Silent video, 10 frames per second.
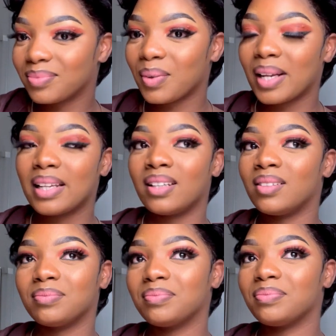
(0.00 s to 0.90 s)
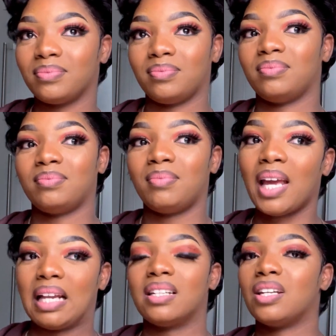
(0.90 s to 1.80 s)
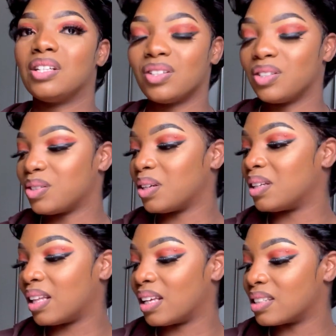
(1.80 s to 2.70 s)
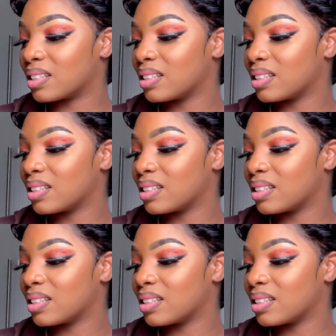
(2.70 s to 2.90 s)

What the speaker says: really pay attention to certain things.